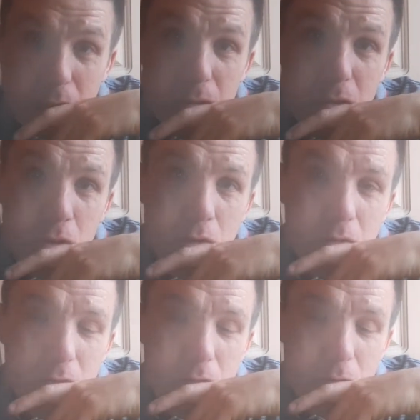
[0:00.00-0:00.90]
in
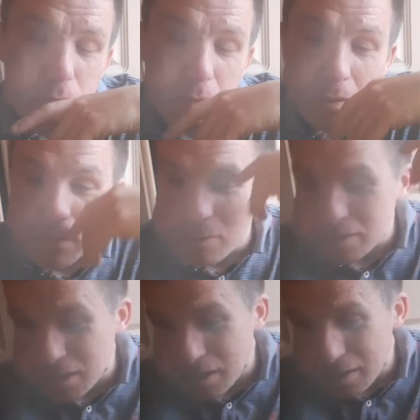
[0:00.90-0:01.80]
people
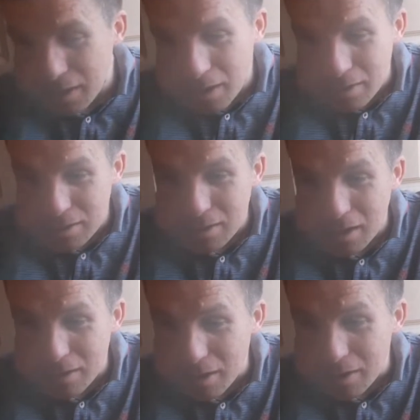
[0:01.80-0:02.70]
saying yes
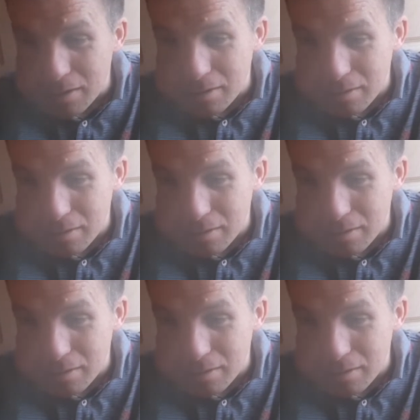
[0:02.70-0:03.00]
and then